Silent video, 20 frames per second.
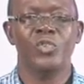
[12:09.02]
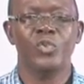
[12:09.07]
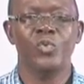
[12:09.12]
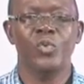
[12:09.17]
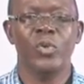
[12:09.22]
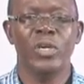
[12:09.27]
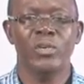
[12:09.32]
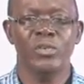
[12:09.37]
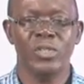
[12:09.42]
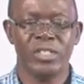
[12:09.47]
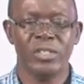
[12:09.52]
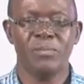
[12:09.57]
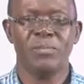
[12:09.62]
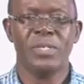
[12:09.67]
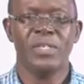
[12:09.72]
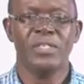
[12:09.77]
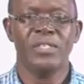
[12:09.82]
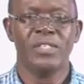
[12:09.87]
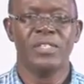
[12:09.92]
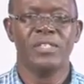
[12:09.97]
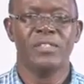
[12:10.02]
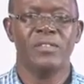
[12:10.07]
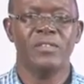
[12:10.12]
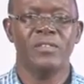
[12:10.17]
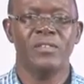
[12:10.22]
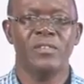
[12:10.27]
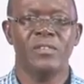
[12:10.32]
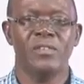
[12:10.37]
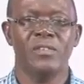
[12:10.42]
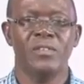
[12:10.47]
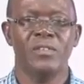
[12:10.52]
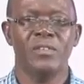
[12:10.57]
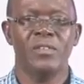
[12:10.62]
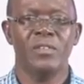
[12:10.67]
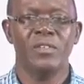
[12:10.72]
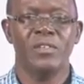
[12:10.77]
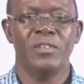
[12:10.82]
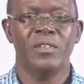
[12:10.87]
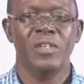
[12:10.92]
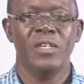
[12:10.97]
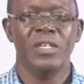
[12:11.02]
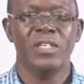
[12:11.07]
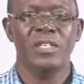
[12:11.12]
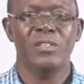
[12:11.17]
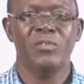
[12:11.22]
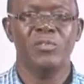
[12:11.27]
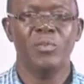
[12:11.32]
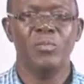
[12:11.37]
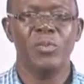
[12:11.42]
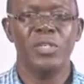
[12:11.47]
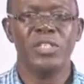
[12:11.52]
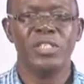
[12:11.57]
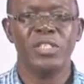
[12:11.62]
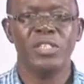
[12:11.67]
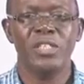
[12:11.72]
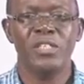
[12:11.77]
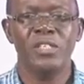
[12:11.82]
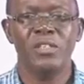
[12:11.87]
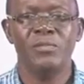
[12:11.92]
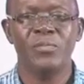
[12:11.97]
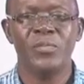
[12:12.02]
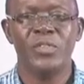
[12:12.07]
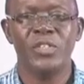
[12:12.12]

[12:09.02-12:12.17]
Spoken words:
to a recipient. And then information